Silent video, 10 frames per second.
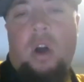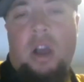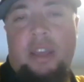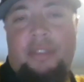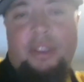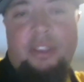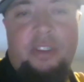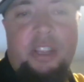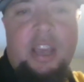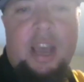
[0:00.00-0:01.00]
why
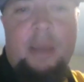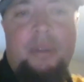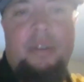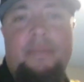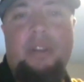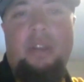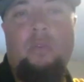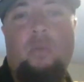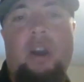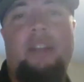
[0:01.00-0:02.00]
things need to happen
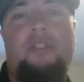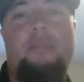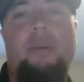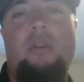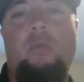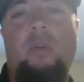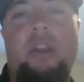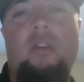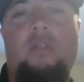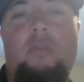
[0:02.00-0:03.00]
and why it's a better
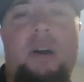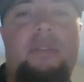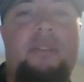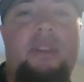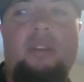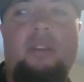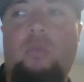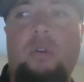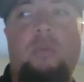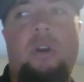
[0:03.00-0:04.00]
way to go about things
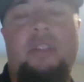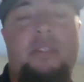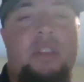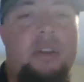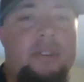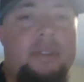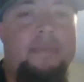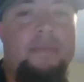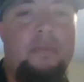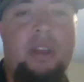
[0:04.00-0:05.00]
one way than the
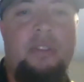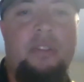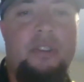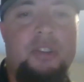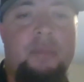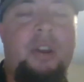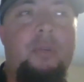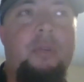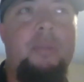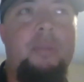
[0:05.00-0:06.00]
other, rather than just, I'm
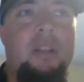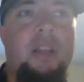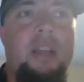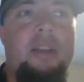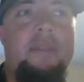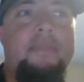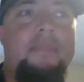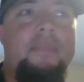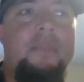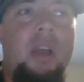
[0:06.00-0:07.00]
not a real big, like,
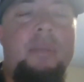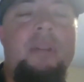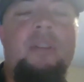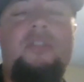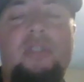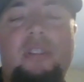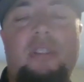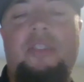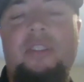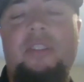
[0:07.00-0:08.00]
I mean, there's
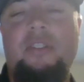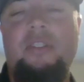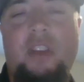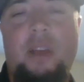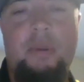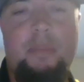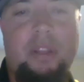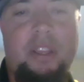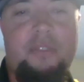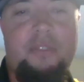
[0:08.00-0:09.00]
a time and a
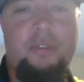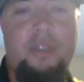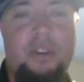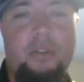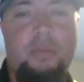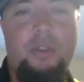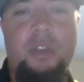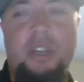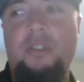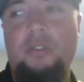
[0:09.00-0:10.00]
place for, you know,
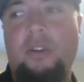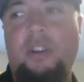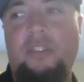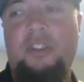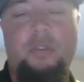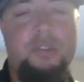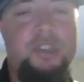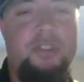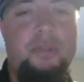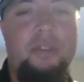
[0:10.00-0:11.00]
you need to do it because I
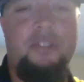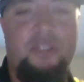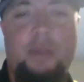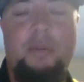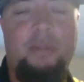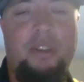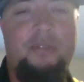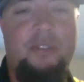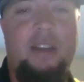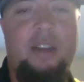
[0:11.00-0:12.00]
told you to. There's a time and a
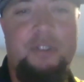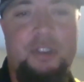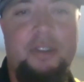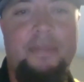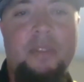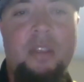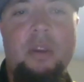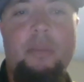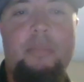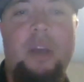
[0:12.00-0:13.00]
place for that for sure.
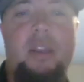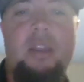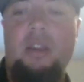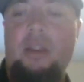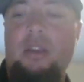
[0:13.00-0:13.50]
But,